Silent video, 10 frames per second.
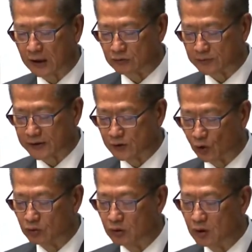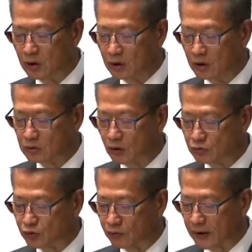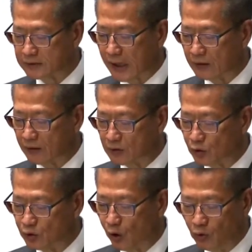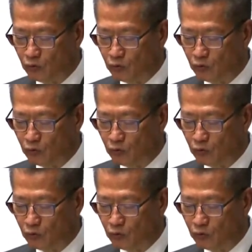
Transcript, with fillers: cargo handling facility becomes operational as well,